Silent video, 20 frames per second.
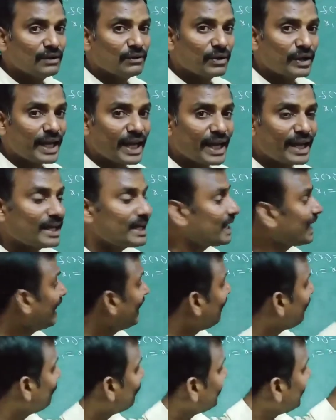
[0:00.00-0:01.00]
Okay,
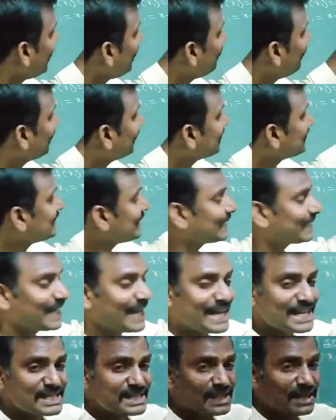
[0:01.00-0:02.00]
every element in set
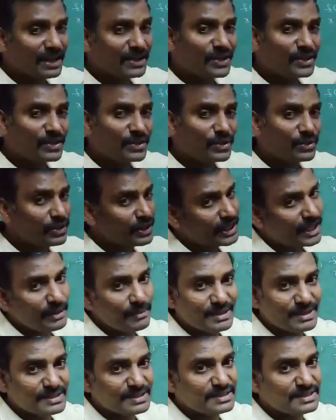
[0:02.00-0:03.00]
A has a unique
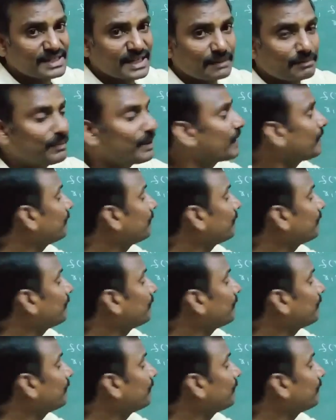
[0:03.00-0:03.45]
image in set B.